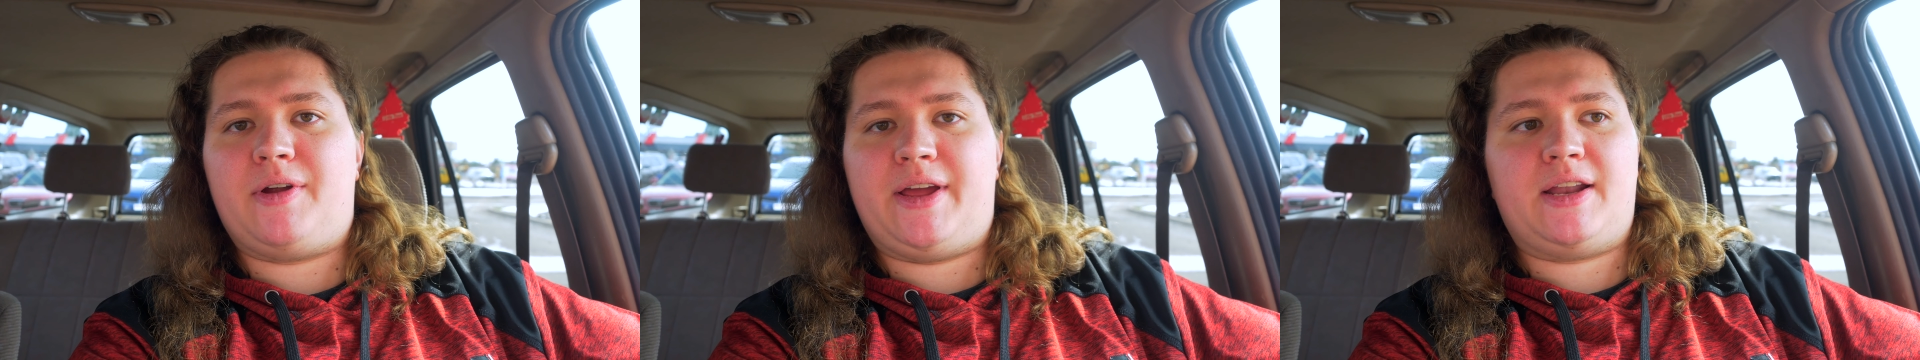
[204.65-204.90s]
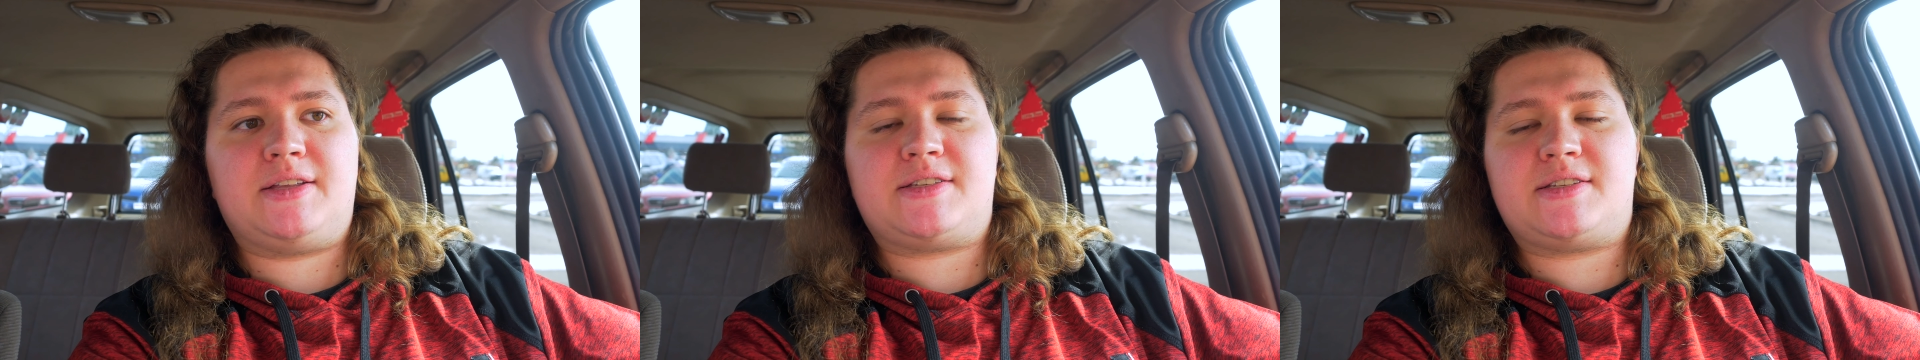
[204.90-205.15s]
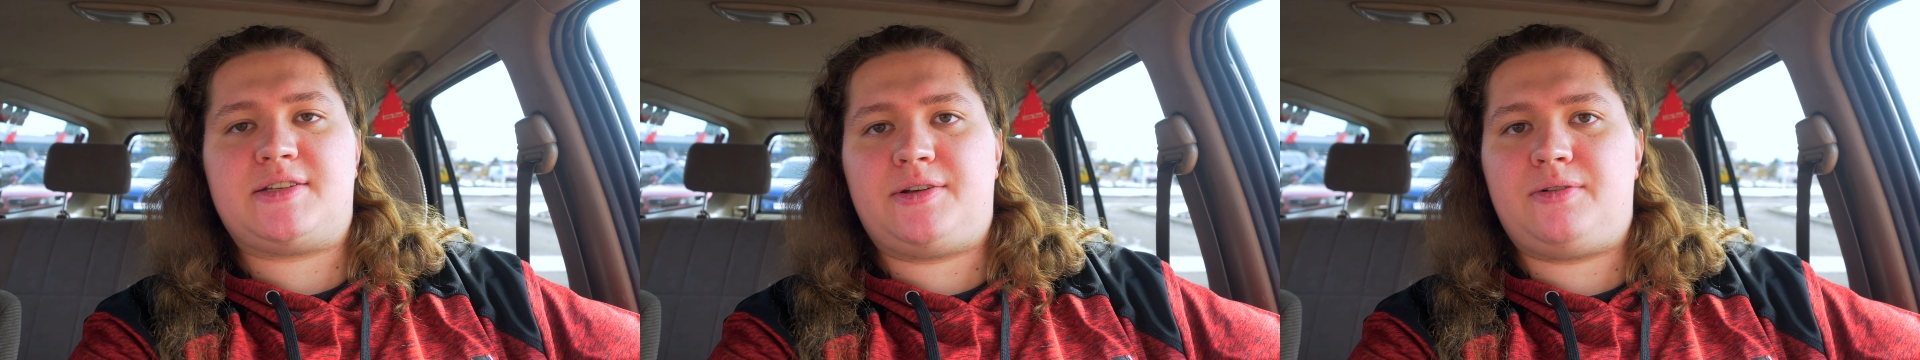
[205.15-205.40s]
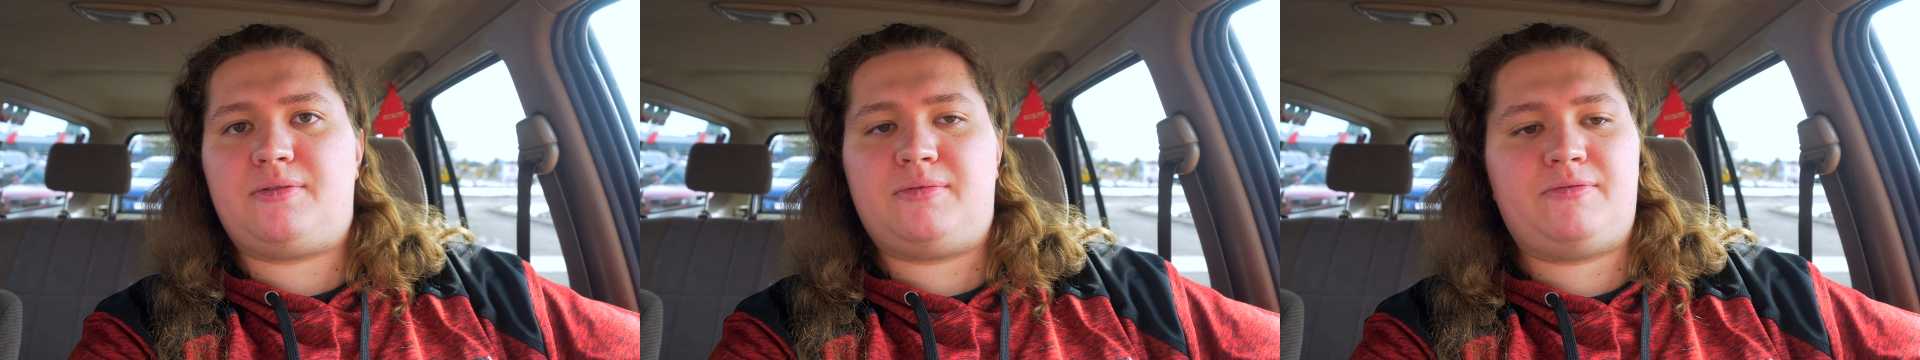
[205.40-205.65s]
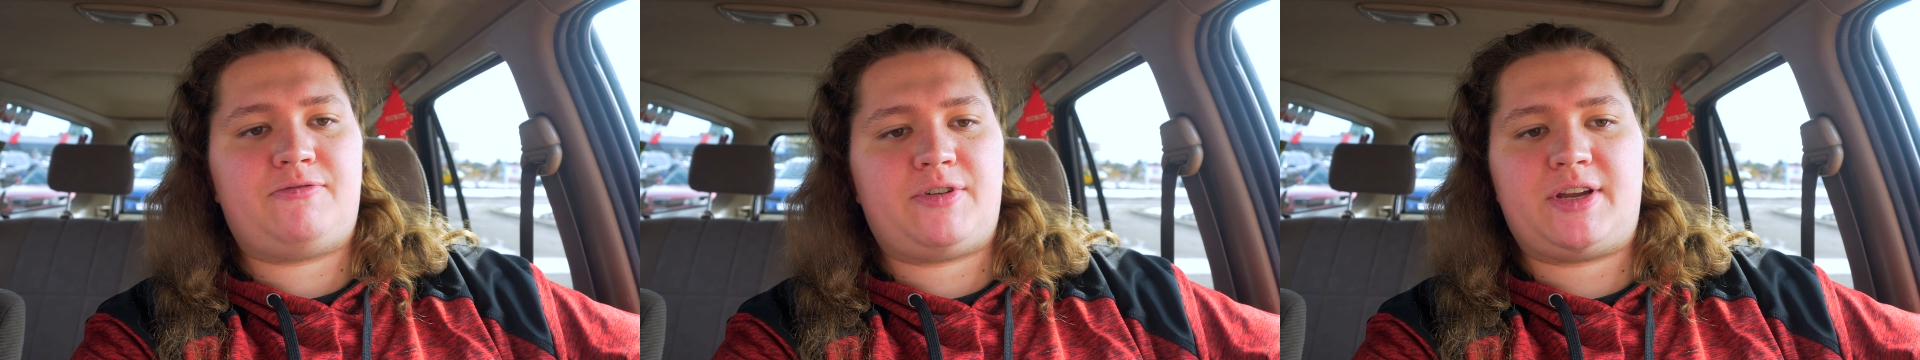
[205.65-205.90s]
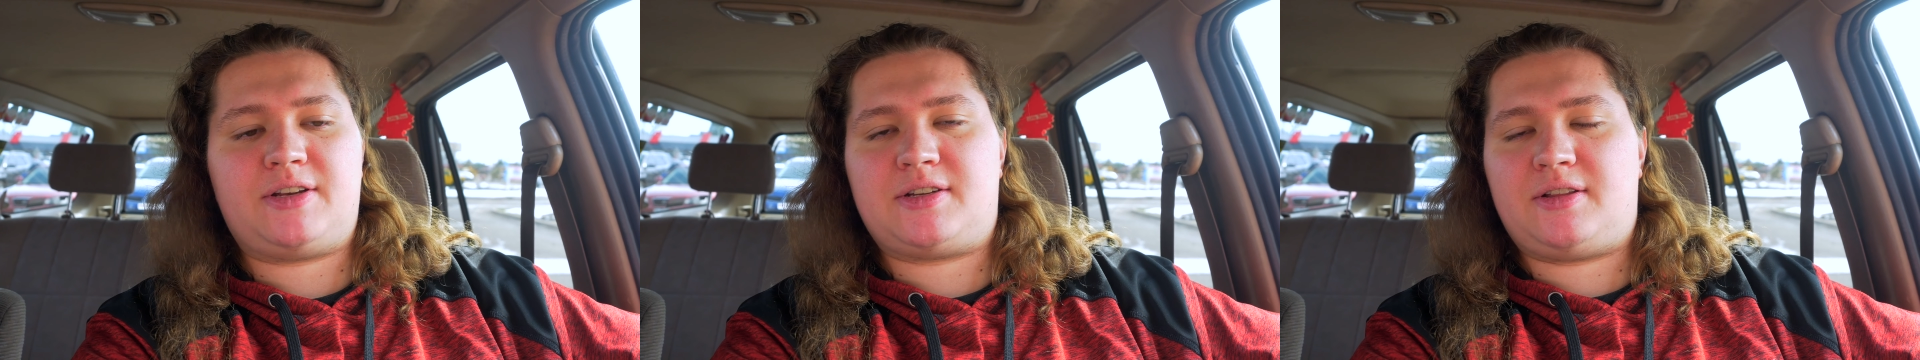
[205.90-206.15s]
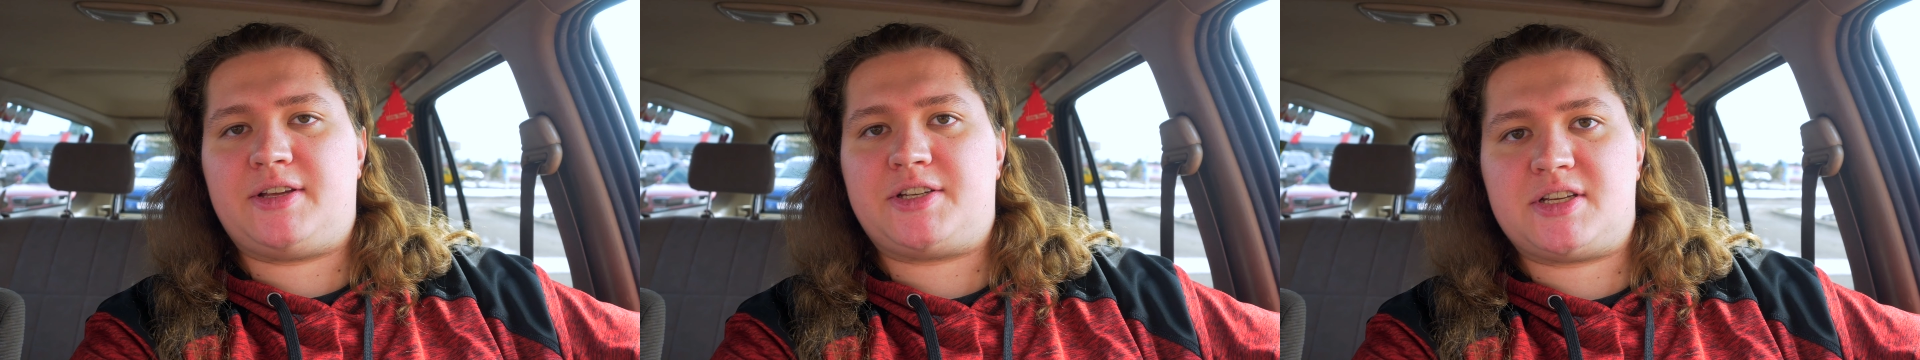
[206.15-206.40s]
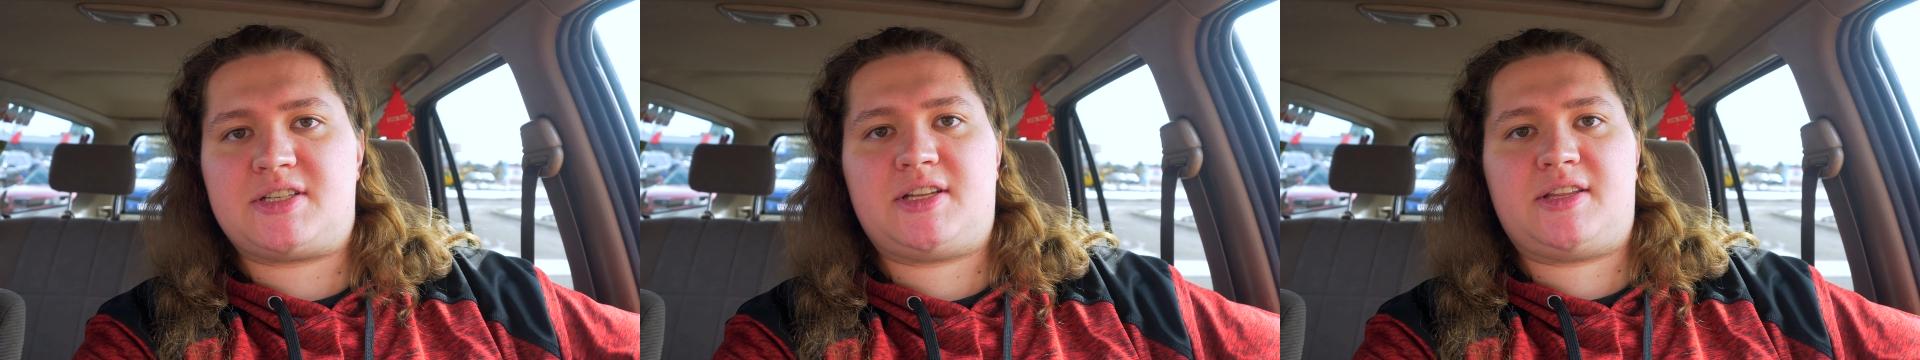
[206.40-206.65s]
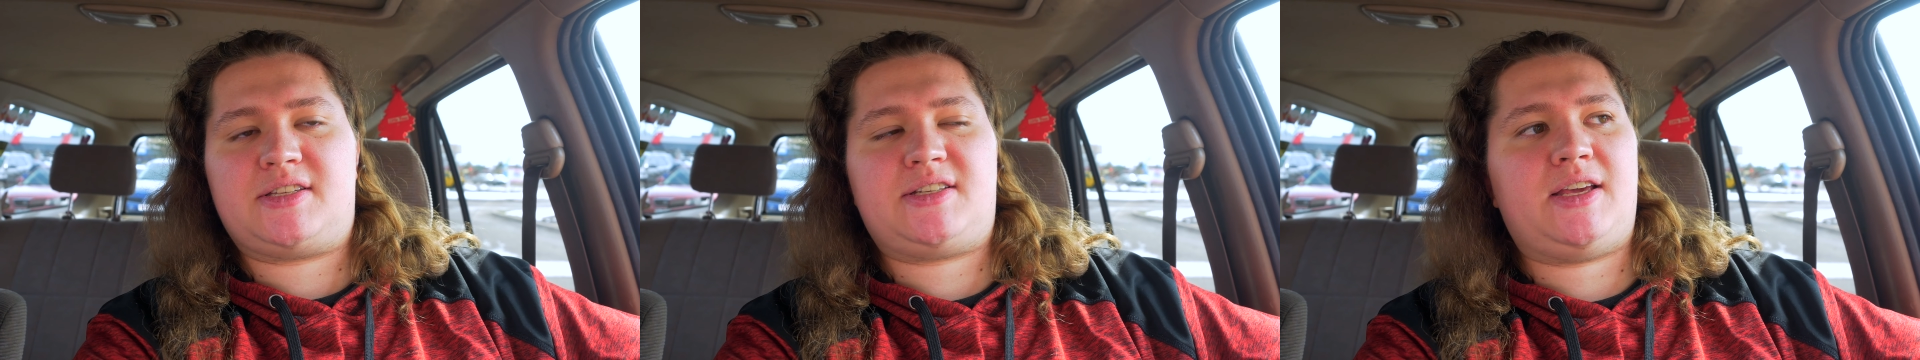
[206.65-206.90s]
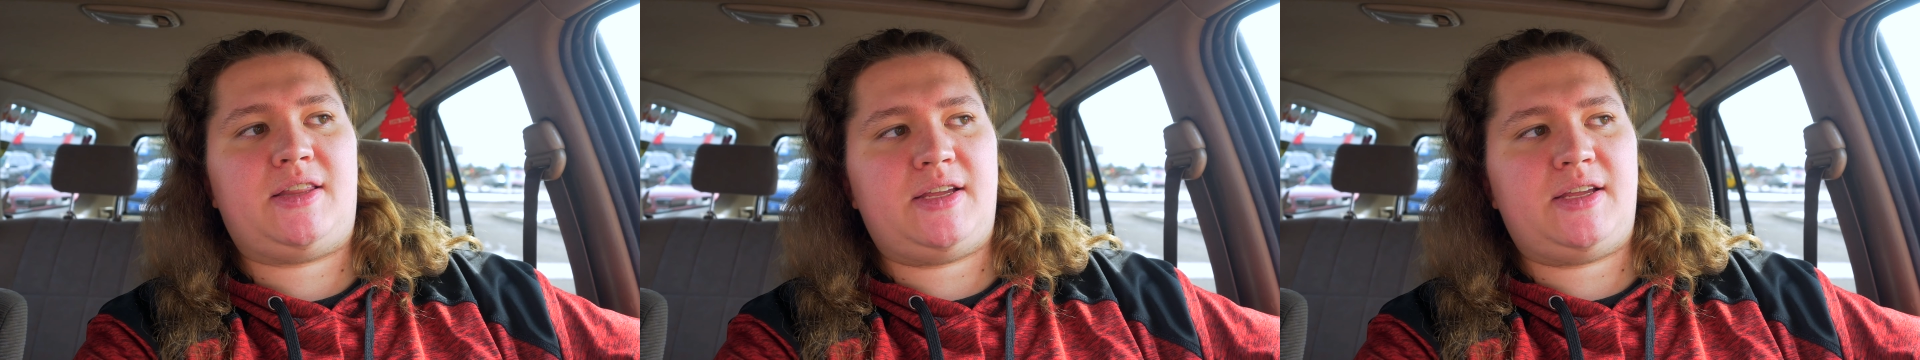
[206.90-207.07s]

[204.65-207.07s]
and it's still freaking delicious to this day.